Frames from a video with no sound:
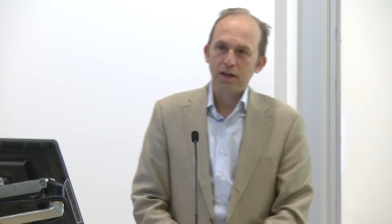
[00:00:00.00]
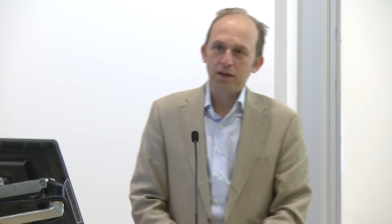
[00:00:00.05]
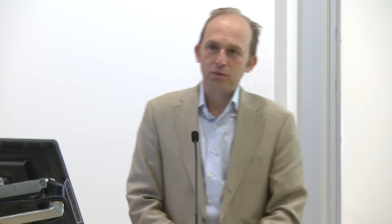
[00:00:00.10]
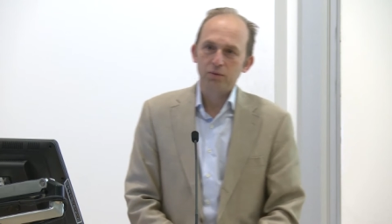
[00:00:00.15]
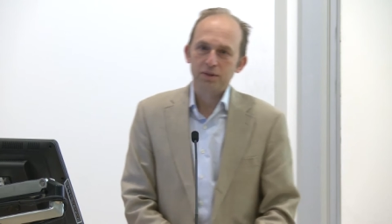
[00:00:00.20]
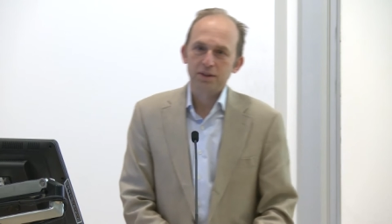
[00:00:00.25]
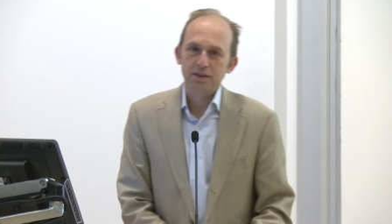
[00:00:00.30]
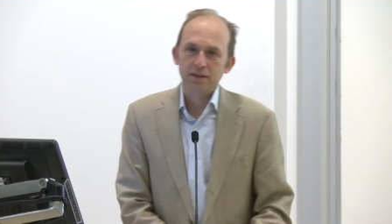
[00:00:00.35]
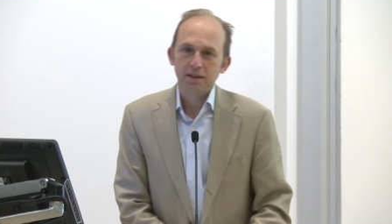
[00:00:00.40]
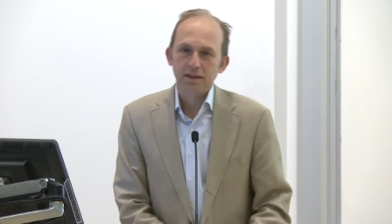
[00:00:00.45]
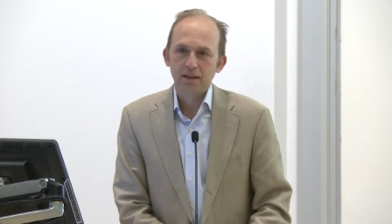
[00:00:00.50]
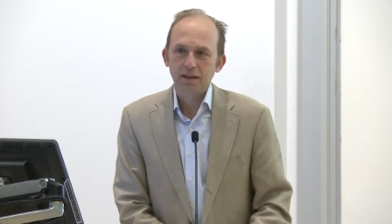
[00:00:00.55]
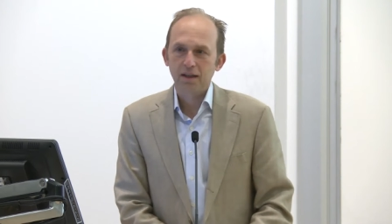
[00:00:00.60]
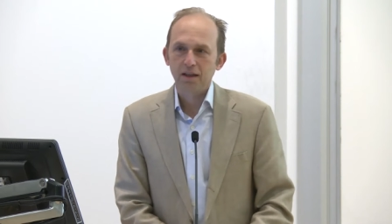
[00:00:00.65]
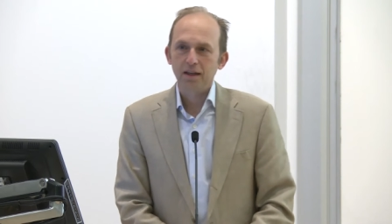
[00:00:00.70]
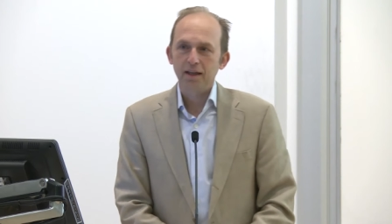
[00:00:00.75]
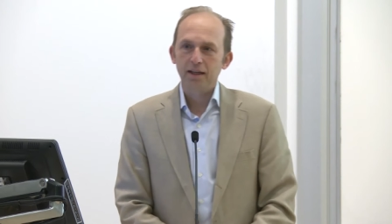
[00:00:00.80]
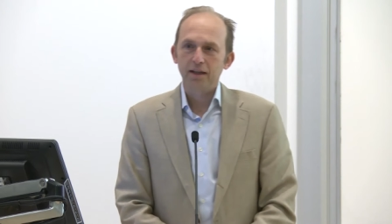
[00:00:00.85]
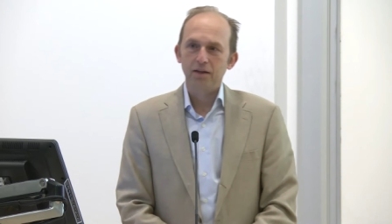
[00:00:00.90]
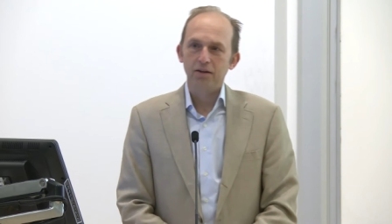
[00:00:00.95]
it was
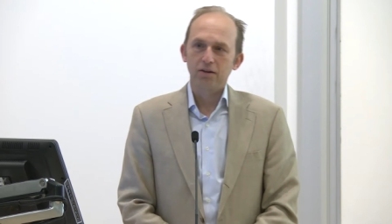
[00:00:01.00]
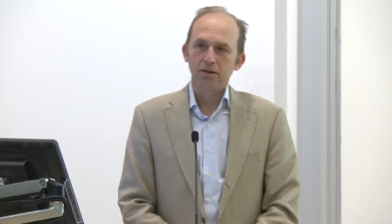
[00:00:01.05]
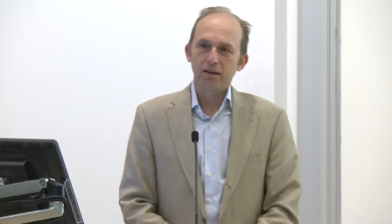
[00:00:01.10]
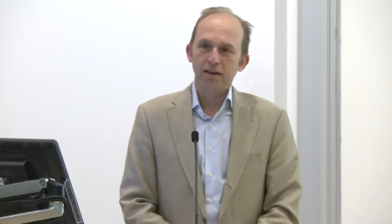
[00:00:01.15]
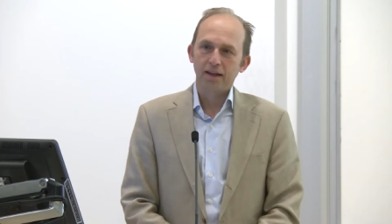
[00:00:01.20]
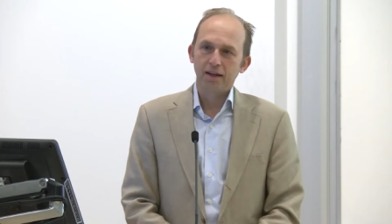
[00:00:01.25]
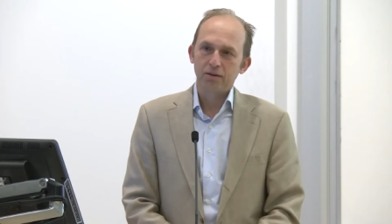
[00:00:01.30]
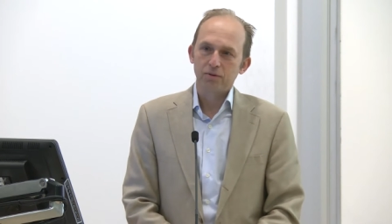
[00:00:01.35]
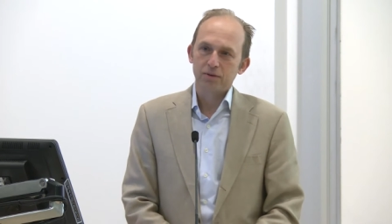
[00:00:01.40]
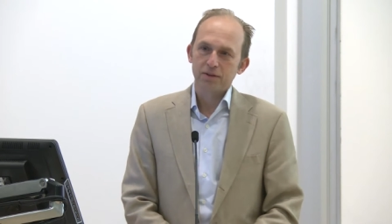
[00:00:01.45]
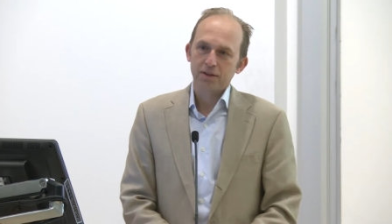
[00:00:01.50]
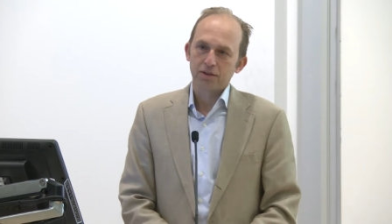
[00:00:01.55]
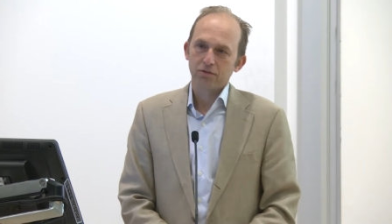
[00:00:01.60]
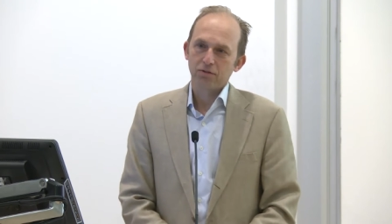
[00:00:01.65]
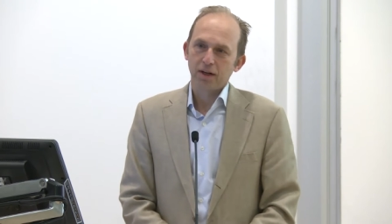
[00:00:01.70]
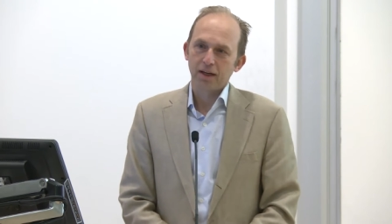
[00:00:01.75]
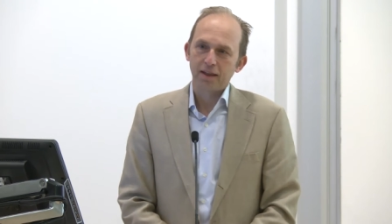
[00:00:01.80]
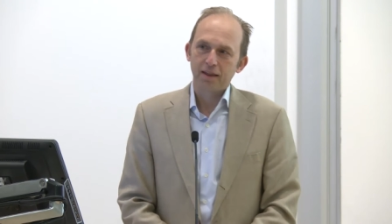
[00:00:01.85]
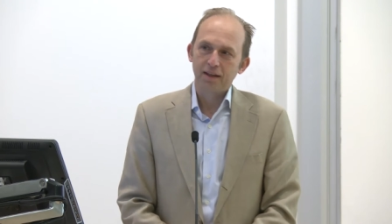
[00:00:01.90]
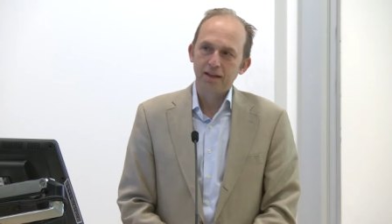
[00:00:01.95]
clear that it was the
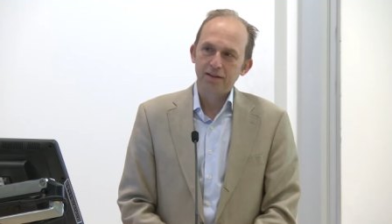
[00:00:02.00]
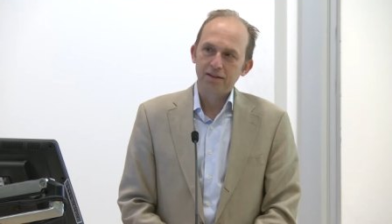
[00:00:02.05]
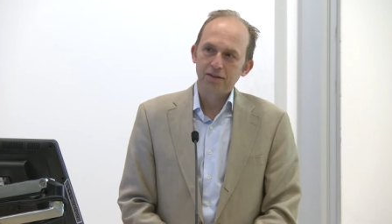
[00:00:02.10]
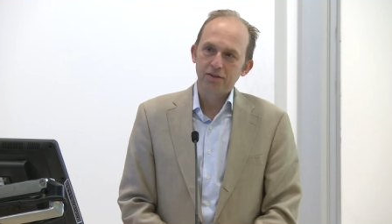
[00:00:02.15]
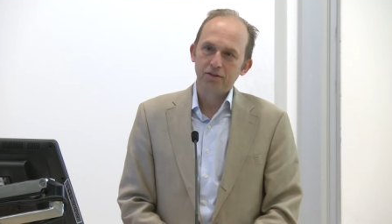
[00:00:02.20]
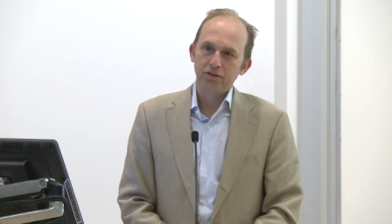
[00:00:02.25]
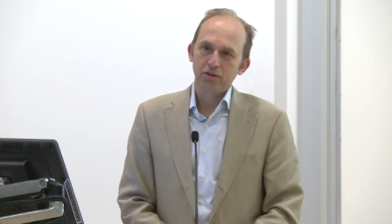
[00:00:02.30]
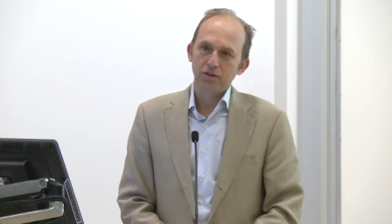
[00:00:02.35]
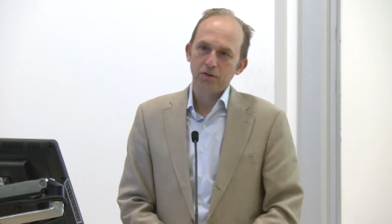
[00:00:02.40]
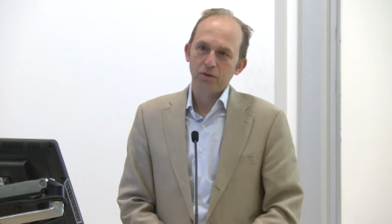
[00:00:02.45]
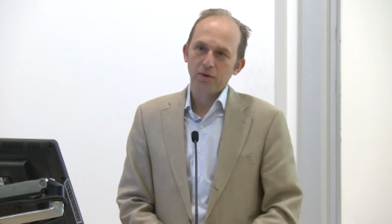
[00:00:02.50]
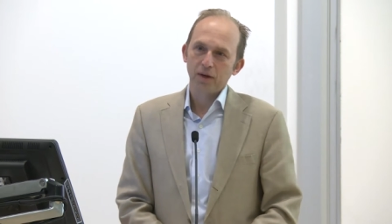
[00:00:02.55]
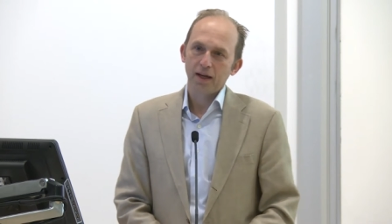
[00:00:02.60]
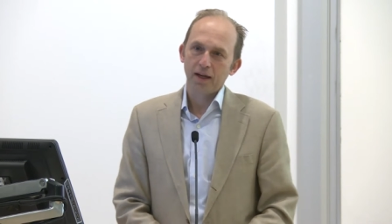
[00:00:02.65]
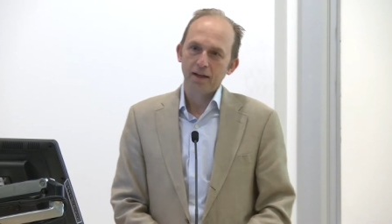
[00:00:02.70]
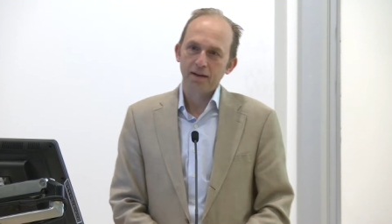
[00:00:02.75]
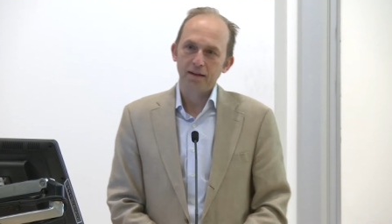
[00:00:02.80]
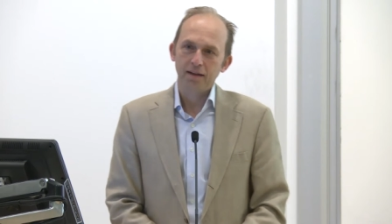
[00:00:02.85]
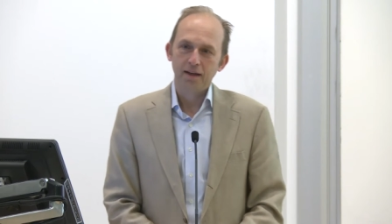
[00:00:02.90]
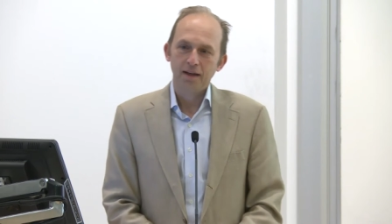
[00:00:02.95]
right thing to do.
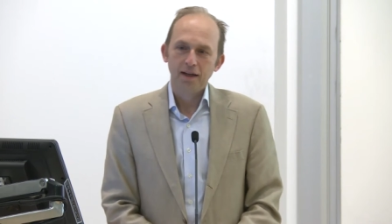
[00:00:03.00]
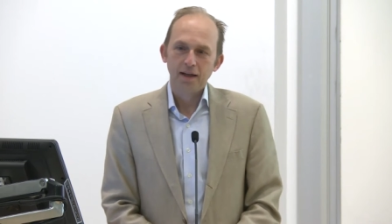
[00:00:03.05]
And